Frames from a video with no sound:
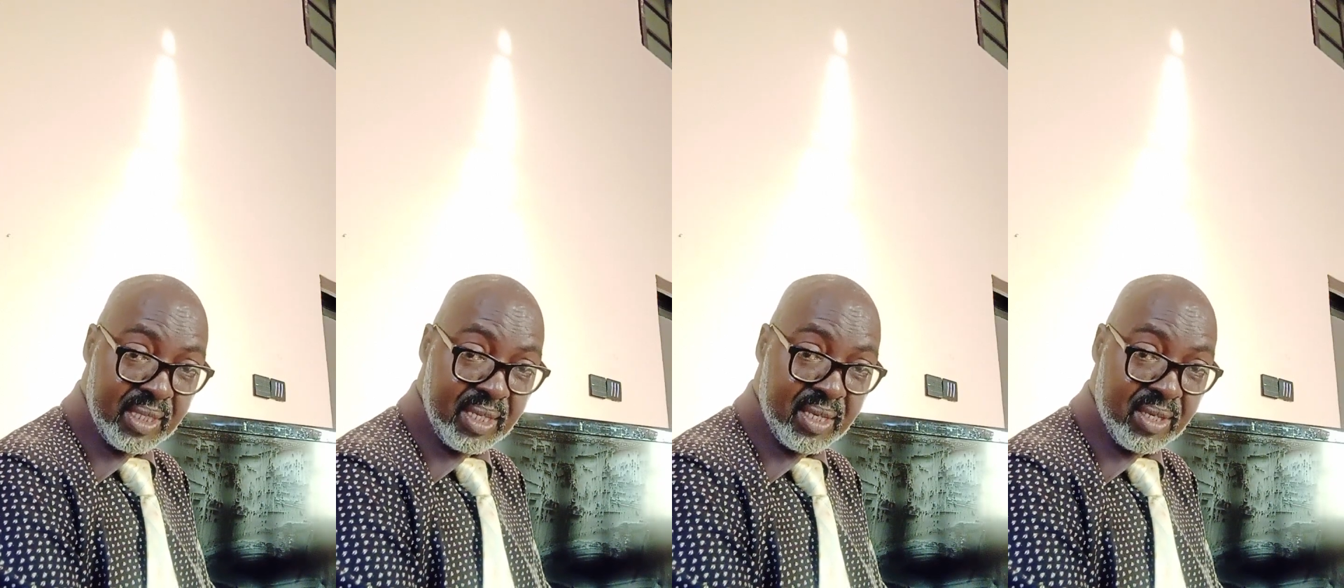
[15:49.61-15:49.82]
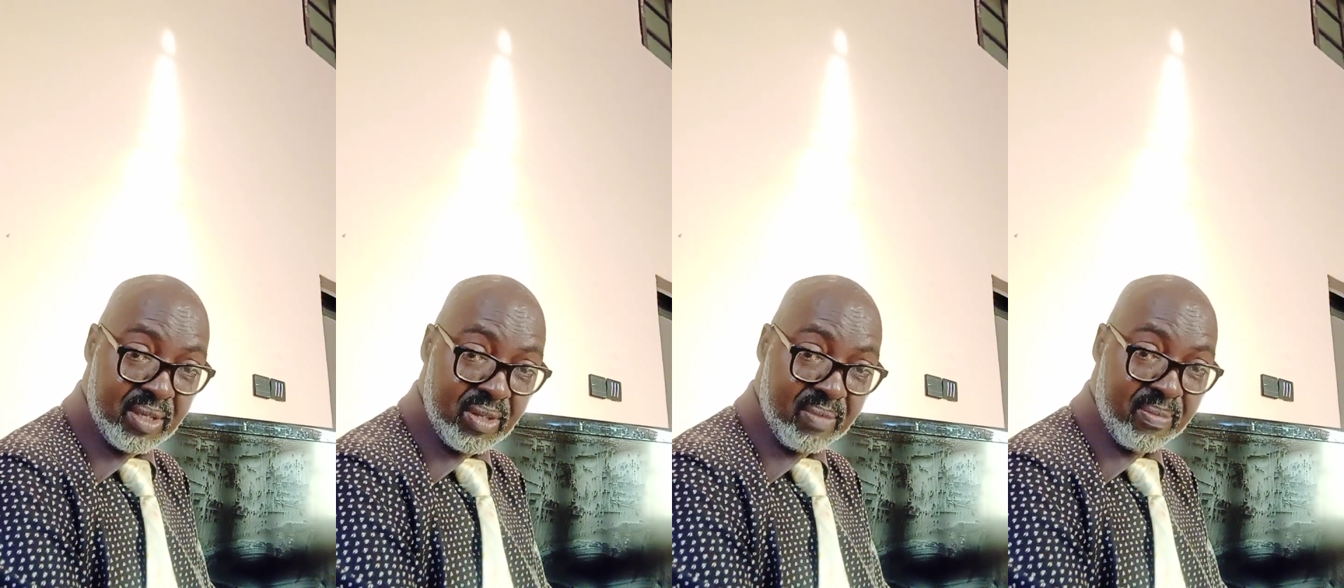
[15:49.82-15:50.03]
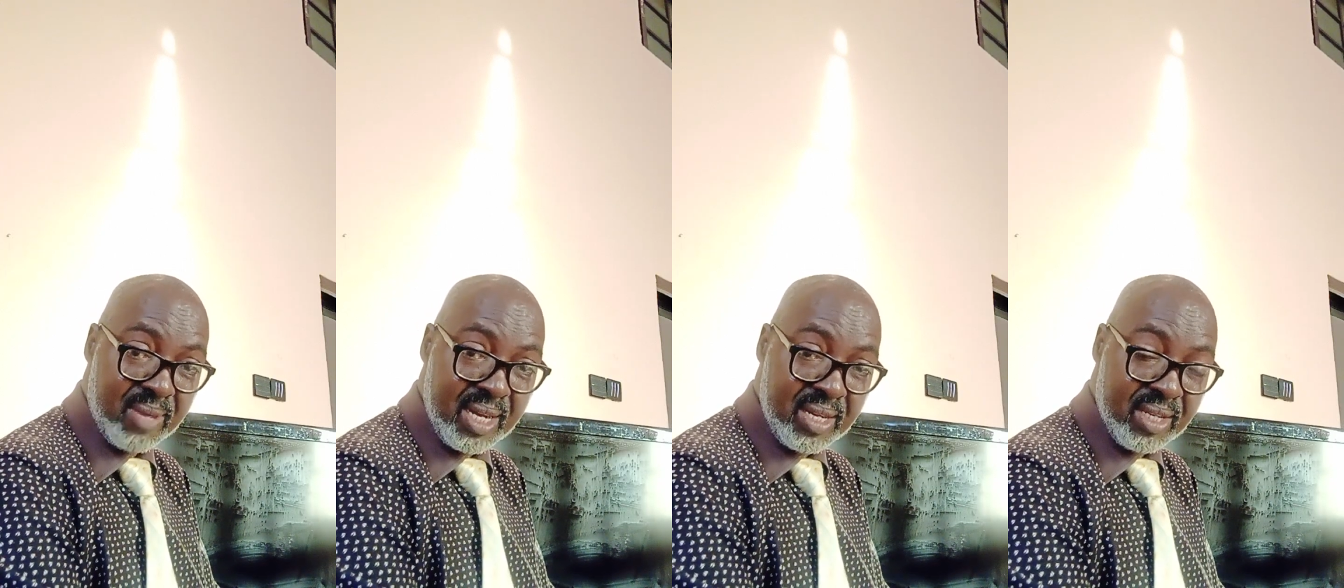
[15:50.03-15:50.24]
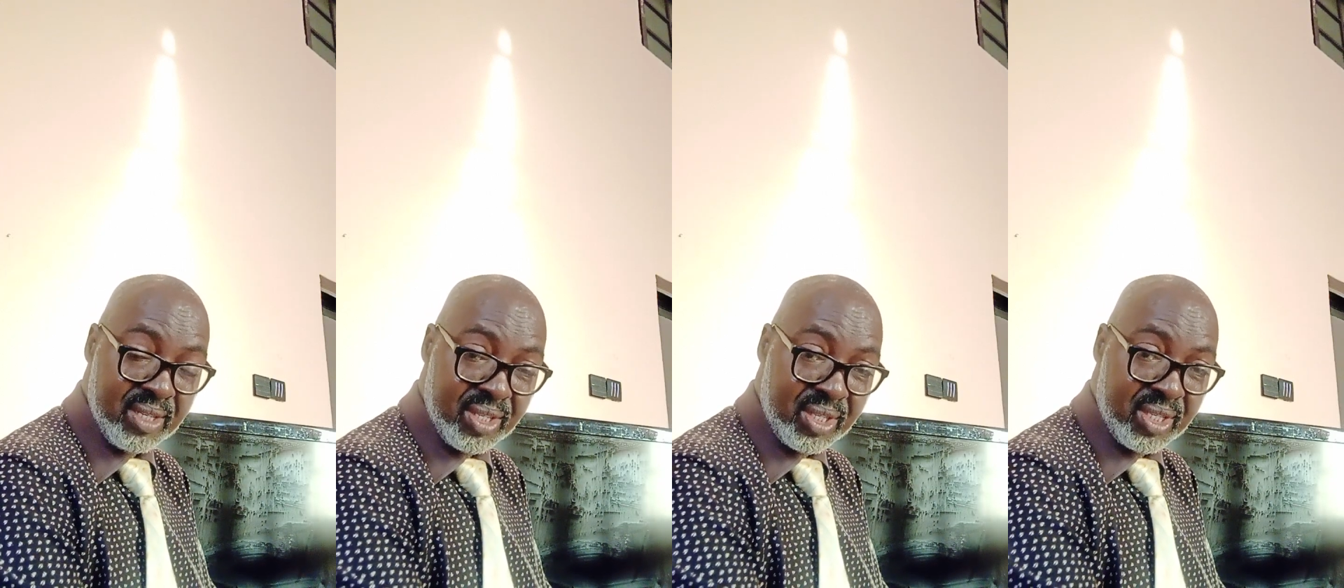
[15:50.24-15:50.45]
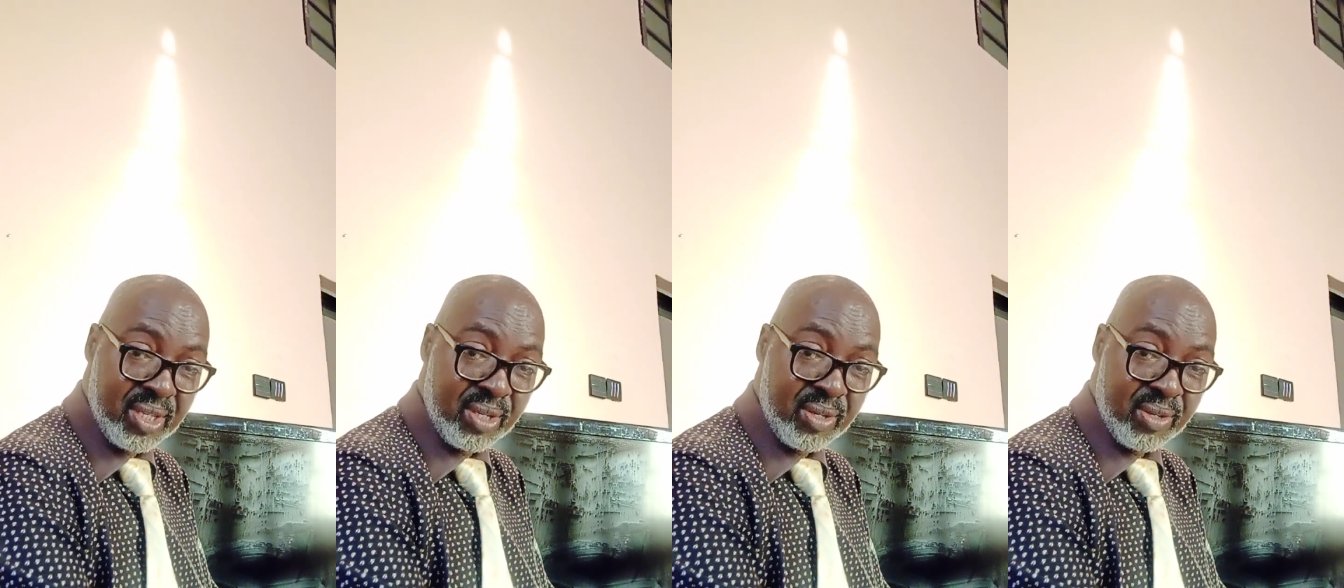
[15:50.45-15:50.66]
It normally
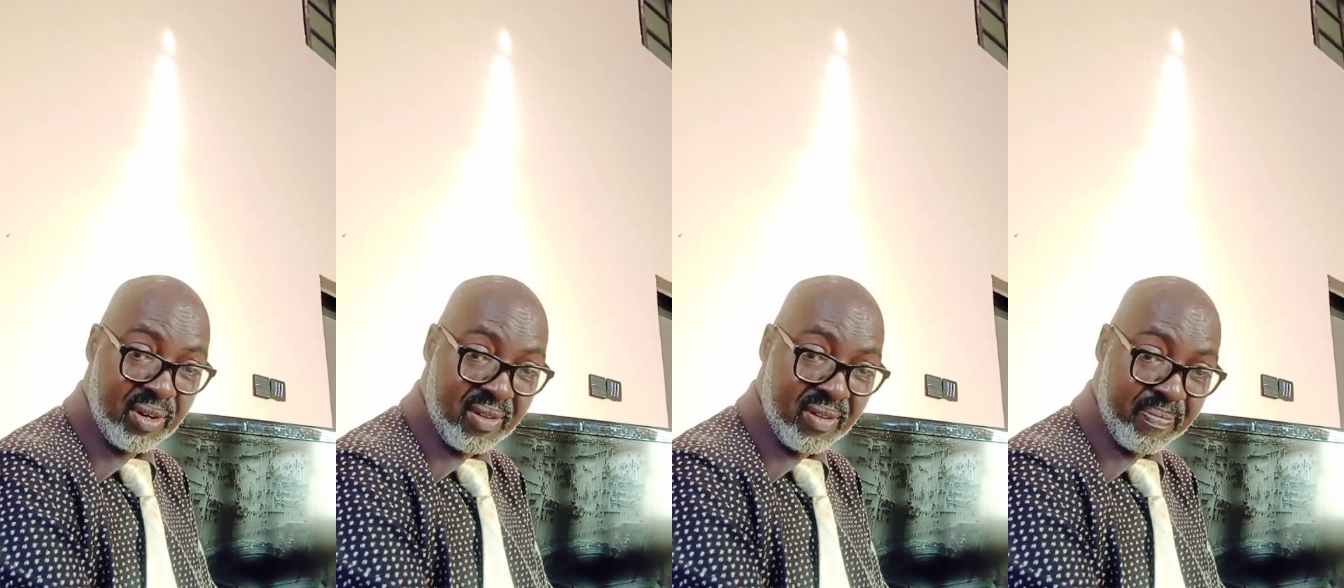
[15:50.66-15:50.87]
is